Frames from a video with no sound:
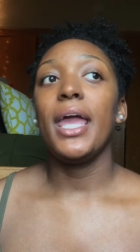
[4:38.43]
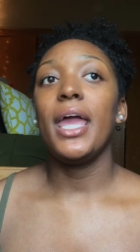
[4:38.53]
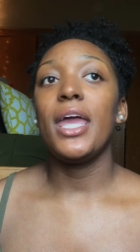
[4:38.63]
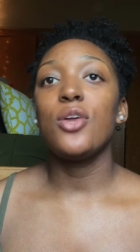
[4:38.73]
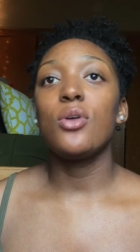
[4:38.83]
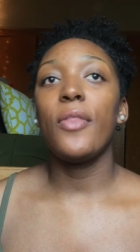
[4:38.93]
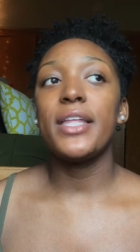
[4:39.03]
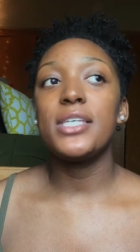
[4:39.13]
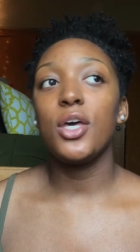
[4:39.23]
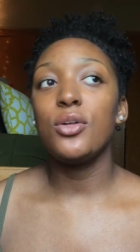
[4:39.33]
And you know,
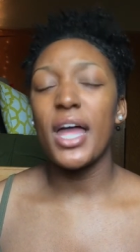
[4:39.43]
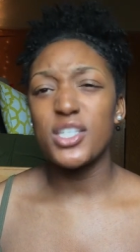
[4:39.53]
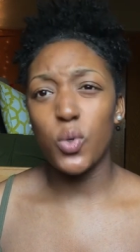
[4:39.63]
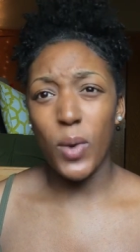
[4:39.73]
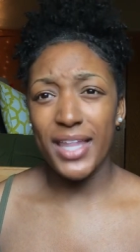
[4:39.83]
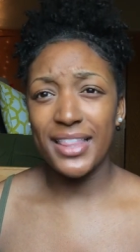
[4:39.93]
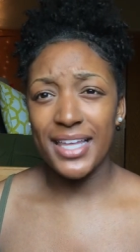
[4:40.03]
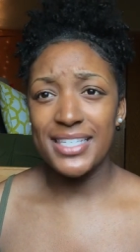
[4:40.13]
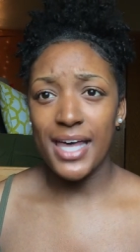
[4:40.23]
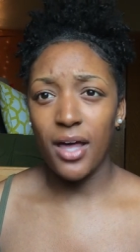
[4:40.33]
they tell you like to wait
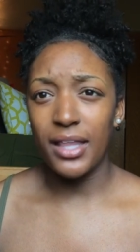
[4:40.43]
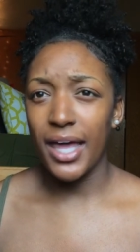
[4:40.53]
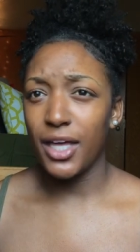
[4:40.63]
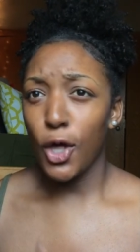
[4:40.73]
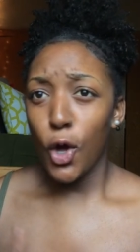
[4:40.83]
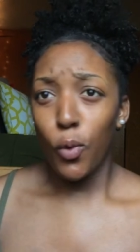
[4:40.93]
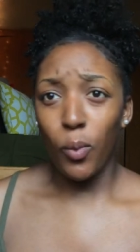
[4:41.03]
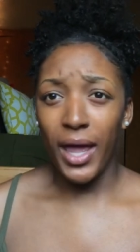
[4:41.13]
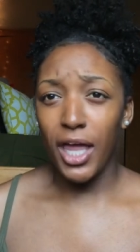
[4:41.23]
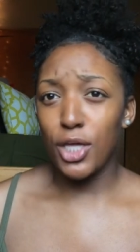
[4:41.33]
things out. Like,
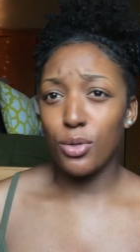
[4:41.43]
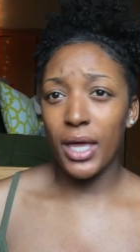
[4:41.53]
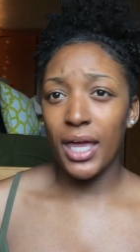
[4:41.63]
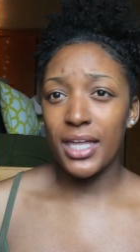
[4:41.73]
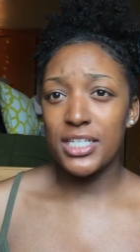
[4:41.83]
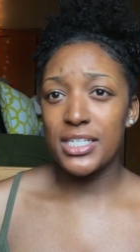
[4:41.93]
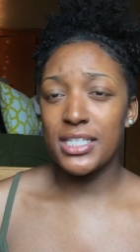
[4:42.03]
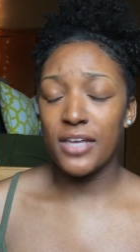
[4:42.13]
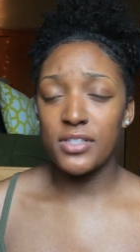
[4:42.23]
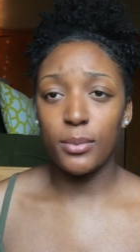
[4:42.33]
wait, you can't just
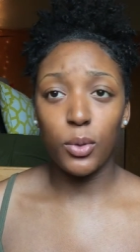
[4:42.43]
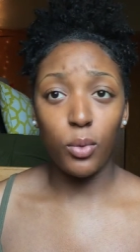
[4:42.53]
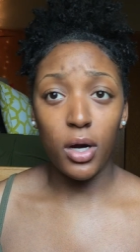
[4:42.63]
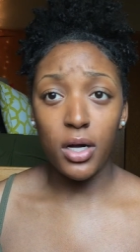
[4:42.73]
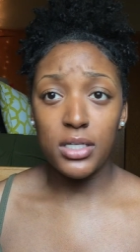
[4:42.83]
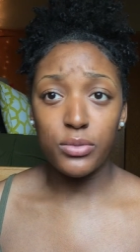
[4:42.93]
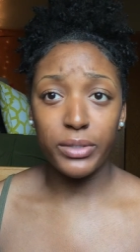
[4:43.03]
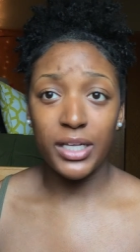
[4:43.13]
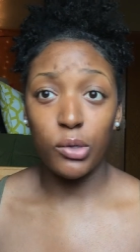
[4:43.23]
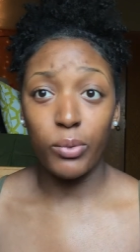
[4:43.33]
see if something works
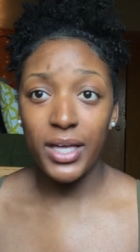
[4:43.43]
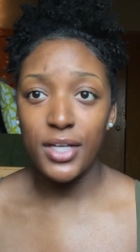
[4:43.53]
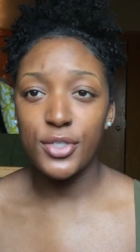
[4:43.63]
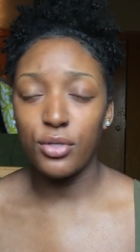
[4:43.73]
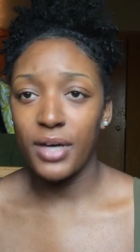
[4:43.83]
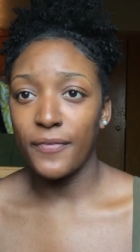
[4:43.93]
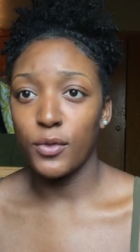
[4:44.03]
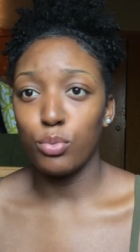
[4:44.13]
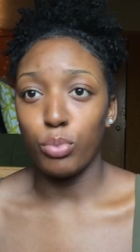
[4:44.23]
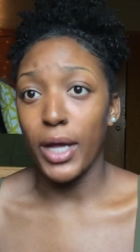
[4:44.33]
within a week, so you got
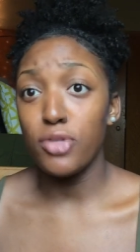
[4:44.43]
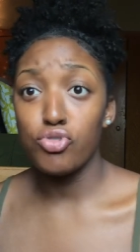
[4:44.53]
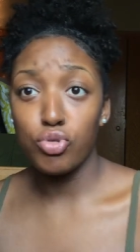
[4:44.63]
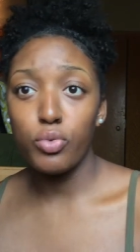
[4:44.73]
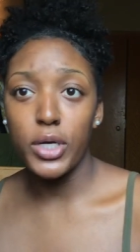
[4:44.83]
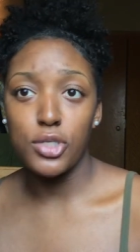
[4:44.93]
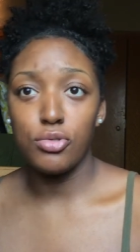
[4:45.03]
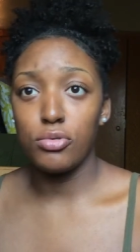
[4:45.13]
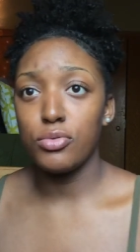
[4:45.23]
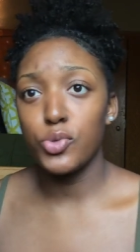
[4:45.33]
to wait 2 weeks,
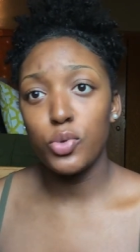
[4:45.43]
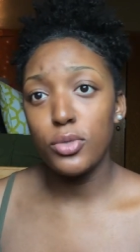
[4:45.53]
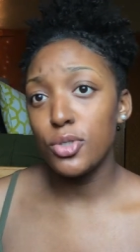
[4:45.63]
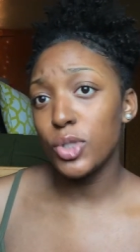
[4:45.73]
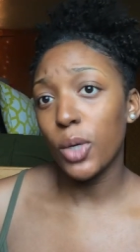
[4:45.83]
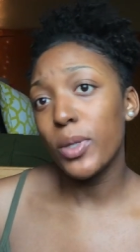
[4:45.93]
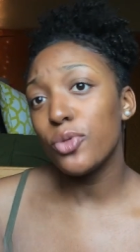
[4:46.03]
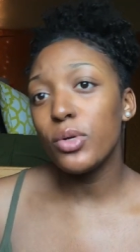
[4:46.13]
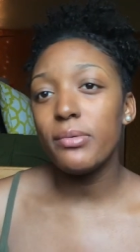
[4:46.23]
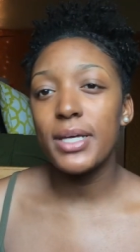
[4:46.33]
and in 2 weeks you gotta
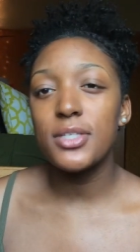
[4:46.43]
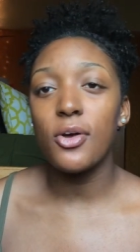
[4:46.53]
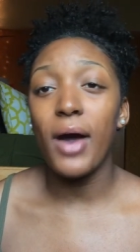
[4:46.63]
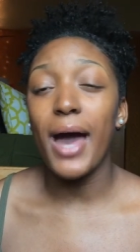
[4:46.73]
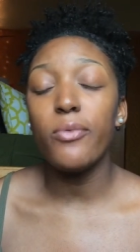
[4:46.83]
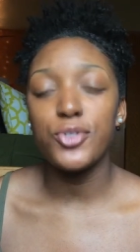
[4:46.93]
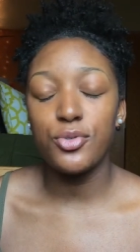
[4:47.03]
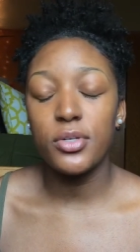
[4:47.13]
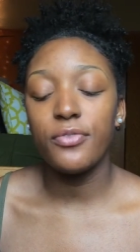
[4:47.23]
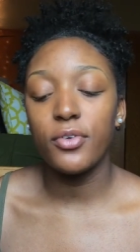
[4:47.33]
wait 3 weeks. So I was
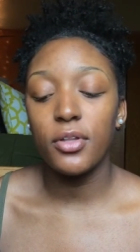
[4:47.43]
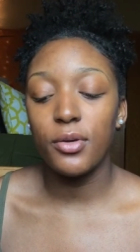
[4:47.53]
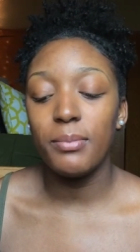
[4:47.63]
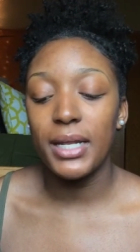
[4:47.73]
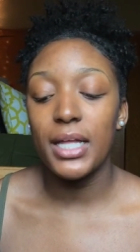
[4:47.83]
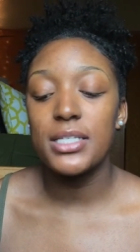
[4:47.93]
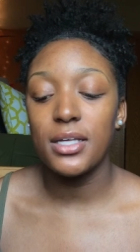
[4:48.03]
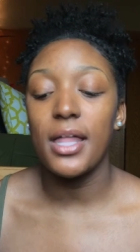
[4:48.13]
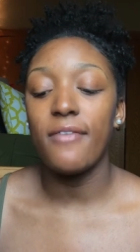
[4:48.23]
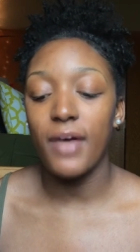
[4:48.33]
using it for a little minute
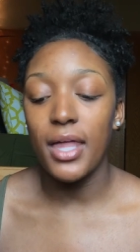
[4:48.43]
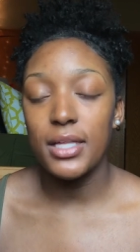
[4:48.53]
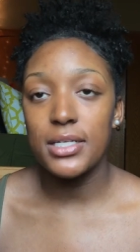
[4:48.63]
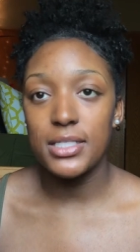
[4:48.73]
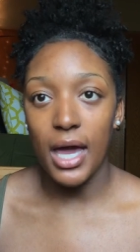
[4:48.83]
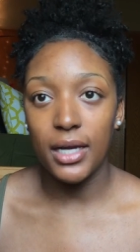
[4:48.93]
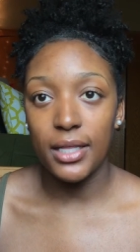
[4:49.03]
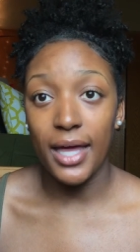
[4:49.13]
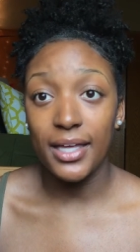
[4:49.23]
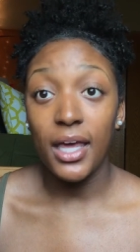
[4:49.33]
until I finally decided
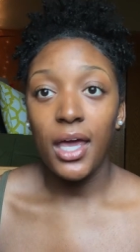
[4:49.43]
like